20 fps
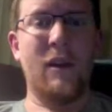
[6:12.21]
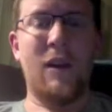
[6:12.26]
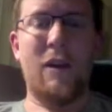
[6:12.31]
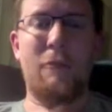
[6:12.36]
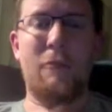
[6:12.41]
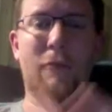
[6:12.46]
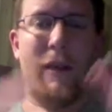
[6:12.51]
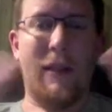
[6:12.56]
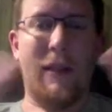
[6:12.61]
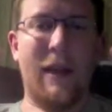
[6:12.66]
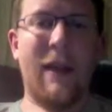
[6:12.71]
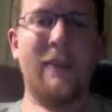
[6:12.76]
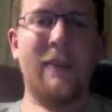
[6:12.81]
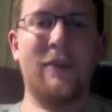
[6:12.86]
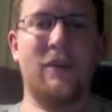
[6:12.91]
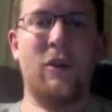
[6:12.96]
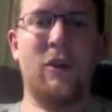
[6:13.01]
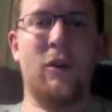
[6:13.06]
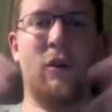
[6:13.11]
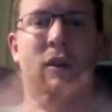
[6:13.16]
My last
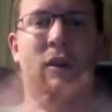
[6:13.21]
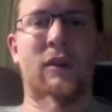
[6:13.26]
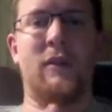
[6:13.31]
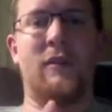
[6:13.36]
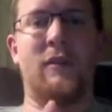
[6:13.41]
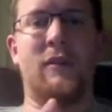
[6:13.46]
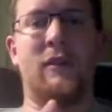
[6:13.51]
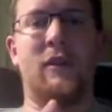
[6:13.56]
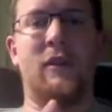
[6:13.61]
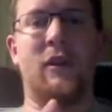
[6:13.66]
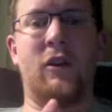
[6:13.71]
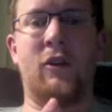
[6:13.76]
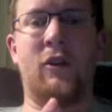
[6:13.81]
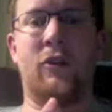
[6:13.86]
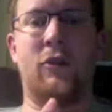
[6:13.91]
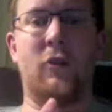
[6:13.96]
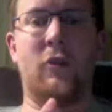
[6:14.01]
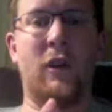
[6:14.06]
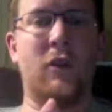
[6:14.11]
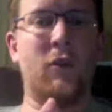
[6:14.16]
note on this is going to go
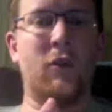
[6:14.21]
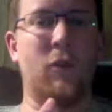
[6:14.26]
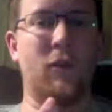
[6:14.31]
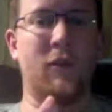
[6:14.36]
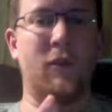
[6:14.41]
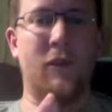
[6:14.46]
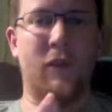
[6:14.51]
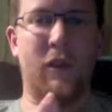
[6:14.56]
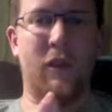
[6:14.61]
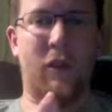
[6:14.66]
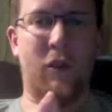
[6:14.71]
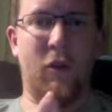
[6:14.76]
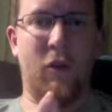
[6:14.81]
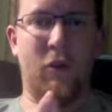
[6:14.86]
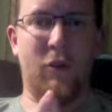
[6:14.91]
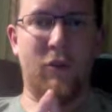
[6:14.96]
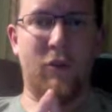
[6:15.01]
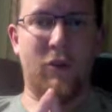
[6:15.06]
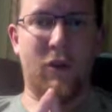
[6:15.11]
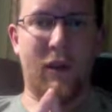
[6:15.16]
straight towards Ilya
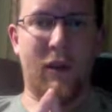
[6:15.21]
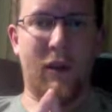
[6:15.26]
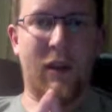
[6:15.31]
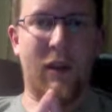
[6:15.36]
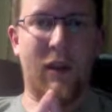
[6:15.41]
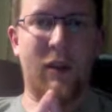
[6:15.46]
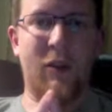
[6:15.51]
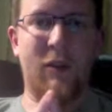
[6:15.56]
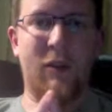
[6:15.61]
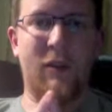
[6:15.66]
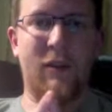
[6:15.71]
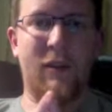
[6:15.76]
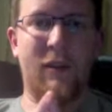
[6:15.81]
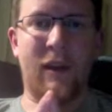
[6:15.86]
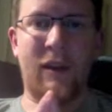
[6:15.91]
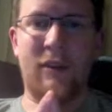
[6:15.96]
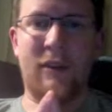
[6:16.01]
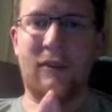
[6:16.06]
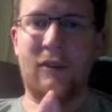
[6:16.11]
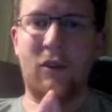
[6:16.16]
Kovalchuk. I know this
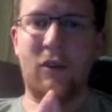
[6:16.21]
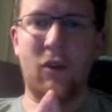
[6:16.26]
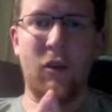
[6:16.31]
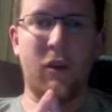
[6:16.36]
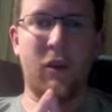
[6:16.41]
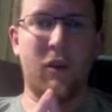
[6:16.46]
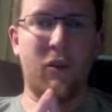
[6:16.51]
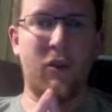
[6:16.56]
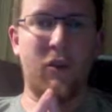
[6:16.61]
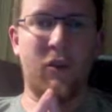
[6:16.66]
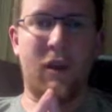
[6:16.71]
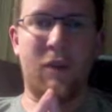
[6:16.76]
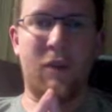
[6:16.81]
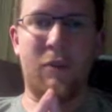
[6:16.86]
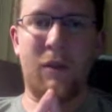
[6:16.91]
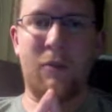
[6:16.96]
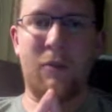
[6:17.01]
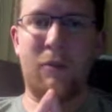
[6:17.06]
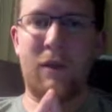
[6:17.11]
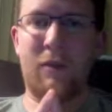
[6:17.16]
guy is still looking to try to
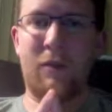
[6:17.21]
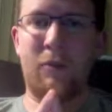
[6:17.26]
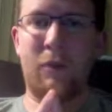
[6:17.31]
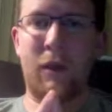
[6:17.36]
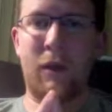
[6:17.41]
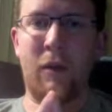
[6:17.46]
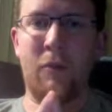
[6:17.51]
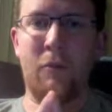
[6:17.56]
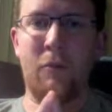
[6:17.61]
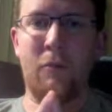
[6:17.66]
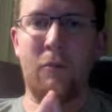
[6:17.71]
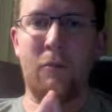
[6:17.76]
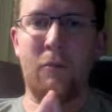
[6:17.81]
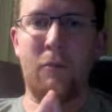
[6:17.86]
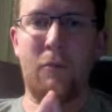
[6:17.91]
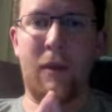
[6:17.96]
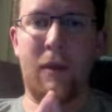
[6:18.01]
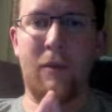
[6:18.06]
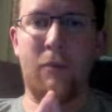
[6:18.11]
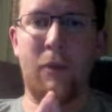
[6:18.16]
be the best
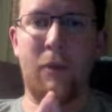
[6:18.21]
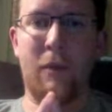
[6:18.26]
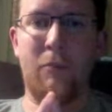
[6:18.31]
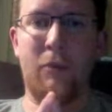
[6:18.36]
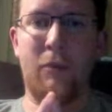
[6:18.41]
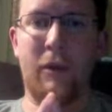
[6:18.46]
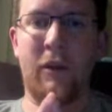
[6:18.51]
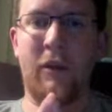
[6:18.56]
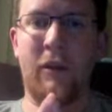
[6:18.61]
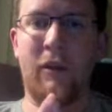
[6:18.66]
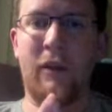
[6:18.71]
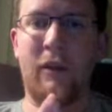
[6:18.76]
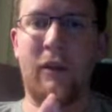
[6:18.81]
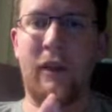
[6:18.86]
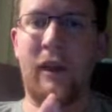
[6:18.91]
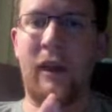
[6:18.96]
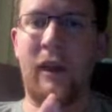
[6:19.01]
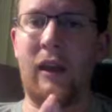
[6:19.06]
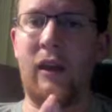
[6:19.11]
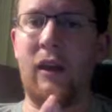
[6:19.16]
paid player in the
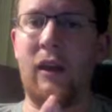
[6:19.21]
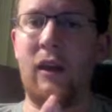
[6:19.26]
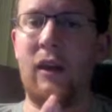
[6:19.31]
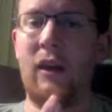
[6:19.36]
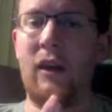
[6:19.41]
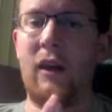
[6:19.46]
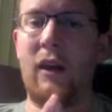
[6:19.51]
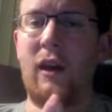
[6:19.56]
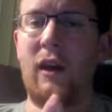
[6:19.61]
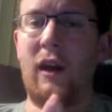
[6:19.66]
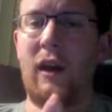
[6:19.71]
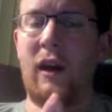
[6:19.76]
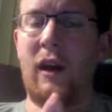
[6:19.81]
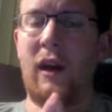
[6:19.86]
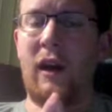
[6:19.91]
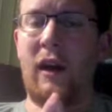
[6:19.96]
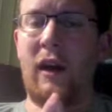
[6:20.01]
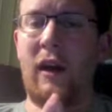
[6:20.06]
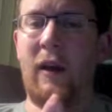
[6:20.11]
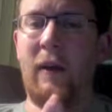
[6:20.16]
league.
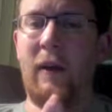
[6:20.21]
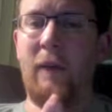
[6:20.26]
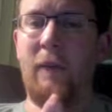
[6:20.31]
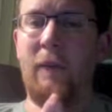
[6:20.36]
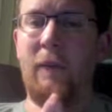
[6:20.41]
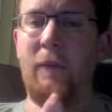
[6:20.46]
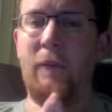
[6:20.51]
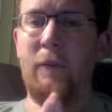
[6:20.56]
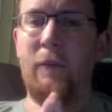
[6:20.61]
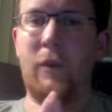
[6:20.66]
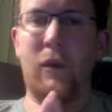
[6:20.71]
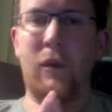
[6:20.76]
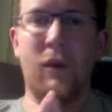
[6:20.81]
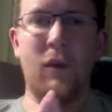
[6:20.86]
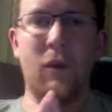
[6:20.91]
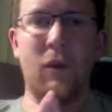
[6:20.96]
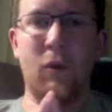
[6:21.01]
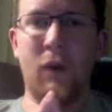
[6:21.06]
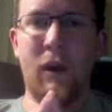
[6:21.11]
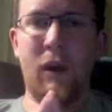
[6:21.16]
But you
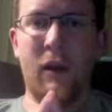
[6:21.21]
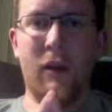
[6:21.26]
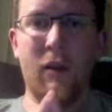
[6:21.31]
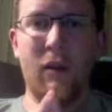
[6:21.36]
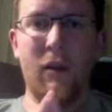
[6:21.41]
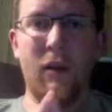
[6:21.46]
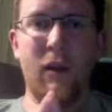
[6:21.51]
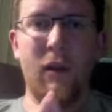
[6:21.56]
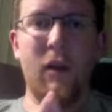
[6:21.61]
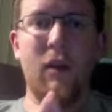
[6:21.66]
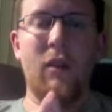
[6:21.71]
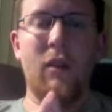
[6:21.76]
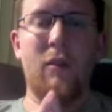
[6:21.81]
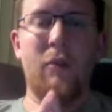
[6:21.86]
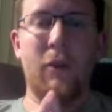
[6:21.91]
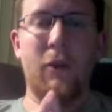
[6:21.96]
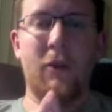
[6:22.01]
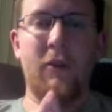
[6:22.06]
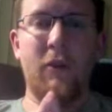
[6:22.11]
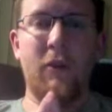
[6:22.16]
know what? The
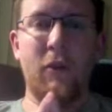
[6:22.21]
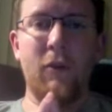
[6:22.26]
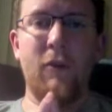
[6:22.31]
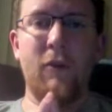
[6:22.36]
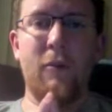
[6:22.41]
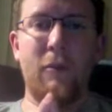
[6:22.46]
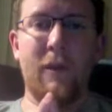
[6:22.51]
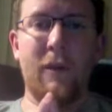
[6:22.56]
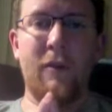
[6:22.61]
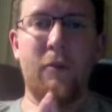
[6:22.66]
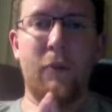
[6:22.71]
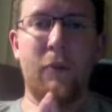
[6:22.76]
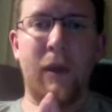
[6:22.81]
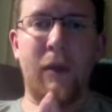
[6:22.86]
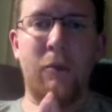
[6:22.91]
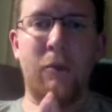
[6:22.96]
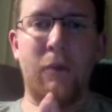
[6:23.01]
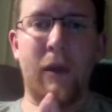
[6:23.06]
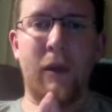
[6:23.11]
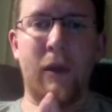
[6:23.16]
person who's the best
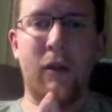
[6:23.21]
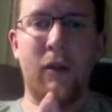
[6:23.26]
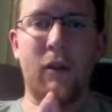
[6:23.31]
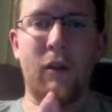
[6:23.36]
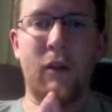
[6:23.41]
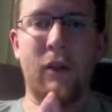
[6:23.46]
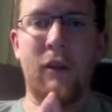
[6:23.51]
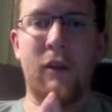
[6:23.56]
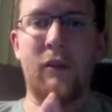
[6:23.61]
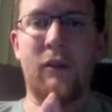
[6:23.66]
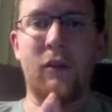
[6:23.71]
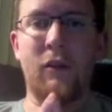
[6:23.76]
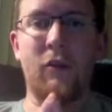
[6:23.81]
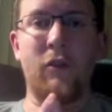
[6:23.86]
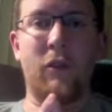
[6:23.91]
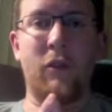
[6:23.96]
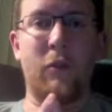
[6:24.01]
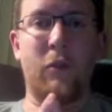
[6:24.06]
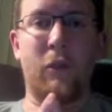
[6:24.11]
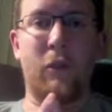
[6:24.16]
paid player in the league is
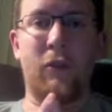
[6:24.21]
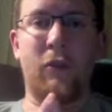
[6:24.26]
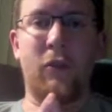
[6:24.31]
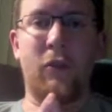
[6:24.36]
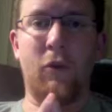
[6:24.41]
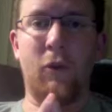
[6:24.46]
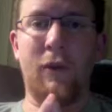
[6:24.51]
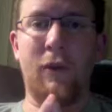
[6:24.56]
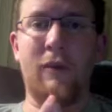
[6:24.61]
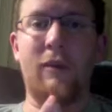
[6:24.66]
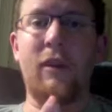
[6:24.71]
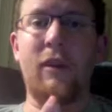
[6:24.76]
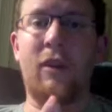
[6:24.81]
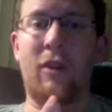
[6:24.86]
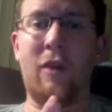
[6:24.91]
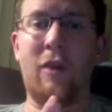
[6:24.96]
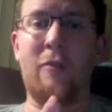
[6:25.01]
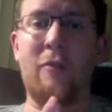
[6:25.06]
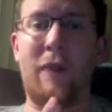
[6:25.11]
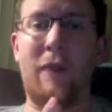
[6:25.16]
usually the person who is
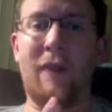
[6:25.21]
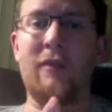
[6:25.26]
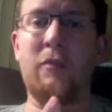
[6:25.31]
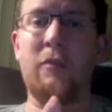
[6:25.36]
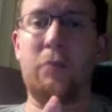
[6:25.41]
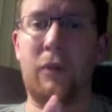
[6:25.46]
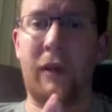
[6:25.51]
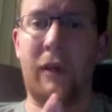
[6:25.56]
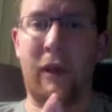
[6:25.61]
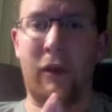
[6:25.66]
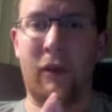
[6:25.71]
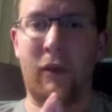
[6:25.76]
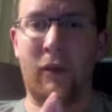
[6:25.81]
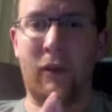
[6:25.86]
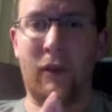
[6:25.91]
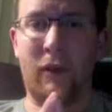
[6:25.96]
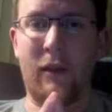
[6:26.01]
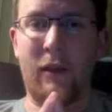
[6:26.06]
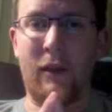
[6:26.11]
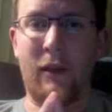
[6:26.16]
the best player in the
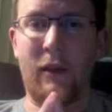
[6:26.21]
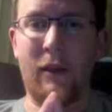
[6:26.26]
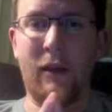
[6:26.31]
league.